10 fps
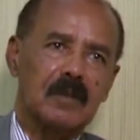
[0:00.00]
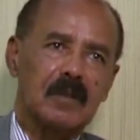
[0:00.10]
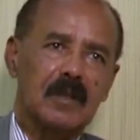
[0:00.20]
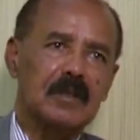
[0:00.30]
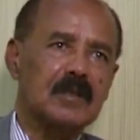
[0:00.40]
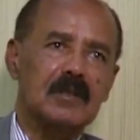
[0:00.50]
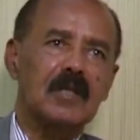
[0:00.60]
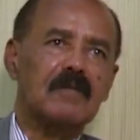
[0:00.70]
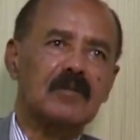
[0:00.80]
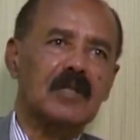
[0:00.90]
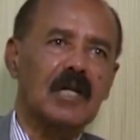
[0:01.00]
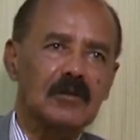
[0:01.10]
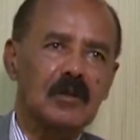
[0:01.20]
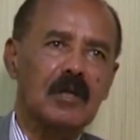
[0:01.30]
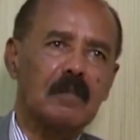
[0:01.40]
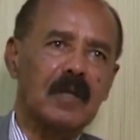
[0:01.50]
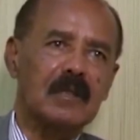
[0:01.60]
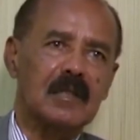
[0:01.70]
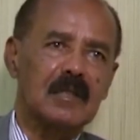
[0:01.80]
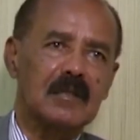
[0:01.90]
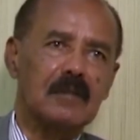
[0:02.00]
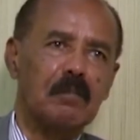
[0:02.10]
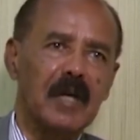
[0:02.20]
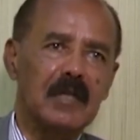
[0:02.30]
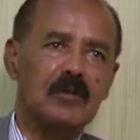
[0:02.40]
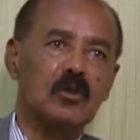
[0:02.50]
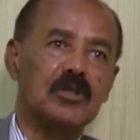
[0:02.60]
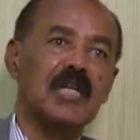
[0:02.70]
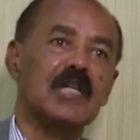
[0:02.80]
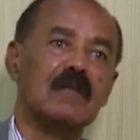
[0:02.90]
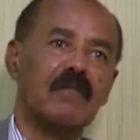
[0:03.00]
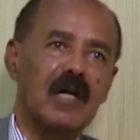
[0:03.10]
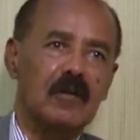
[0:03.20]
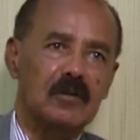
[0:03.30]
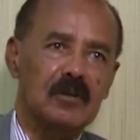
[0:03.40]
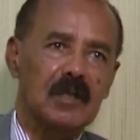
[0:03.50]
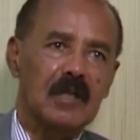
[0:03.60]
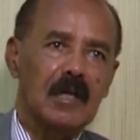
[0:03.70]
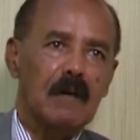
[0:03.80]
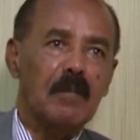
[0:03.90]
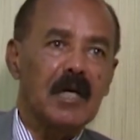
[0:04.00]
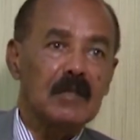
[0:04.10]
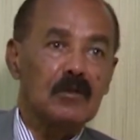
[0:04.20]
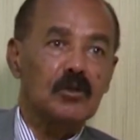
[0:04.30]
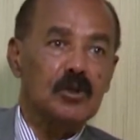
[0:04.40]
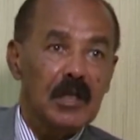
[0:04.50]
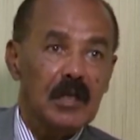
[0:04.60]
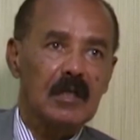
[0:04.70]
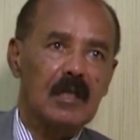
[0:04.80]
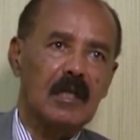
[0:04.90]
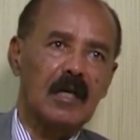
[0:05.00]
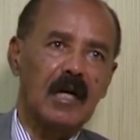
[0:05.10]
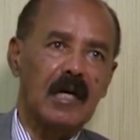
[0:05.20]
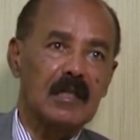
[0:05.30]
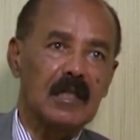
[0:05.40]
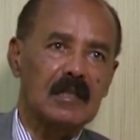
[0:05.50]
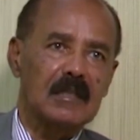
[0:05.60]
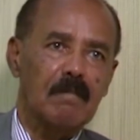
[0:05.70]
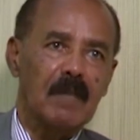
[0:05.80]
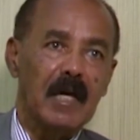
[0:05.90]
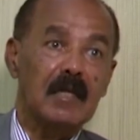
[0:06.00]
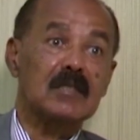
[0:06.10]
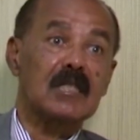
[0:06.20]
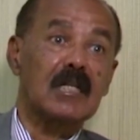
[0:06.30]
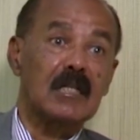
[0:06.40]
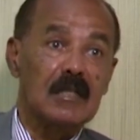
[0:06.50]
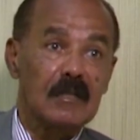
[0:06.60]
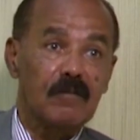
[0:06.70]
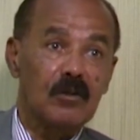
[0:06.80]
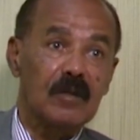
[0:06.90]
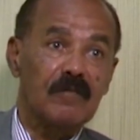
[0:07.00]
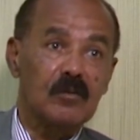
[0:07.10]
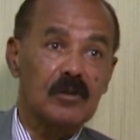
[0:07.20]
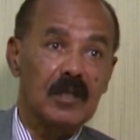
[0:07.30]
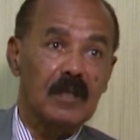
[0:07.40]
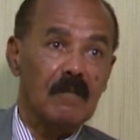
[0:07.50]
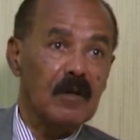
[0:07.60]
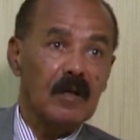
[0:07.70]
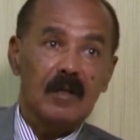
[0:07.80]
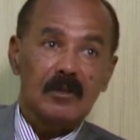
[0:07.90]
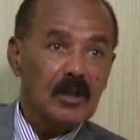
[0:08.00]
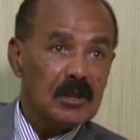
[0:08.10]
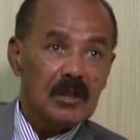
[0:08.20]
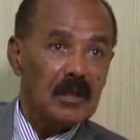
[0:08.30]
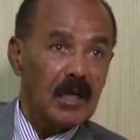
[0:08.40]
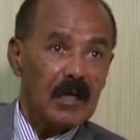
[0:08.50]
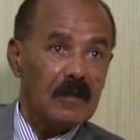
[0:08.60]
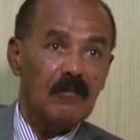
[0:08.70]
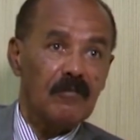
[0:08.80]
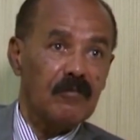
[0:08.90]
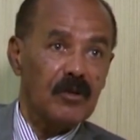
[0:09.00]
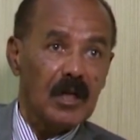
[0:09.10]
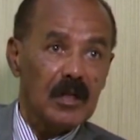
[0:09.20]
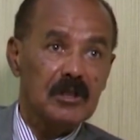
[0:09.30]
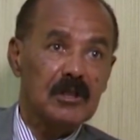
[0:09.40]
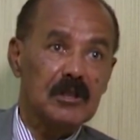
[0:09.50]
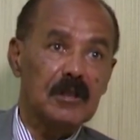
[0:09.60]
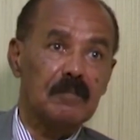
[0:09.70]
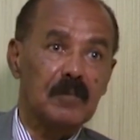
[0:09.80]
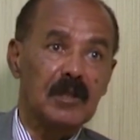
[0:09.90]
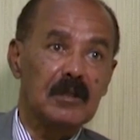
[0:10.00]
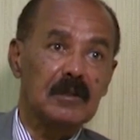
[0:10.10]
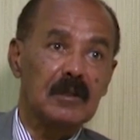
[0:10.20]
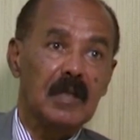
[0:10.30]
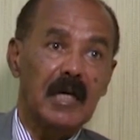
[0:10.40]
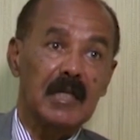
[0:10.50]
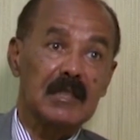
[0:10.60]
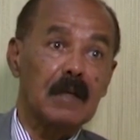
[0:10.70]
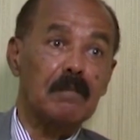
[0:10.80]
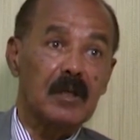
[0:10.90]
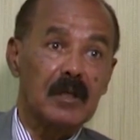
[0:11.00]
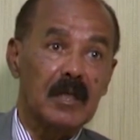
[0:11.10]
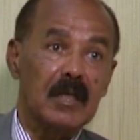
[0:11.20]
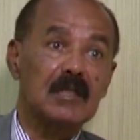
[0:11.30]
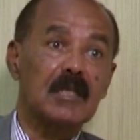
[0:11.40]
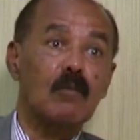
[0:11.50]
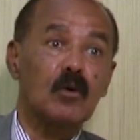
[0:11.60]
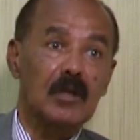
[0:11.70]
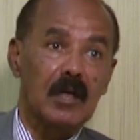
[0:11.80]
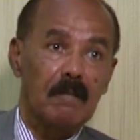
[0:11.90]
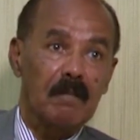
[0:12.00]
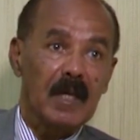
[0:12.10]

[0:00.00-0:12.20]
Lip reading: It's a natural partnership based on shared values, based on shared ideas and strategies for the future. This kind of relationship is exemplary, it's a model.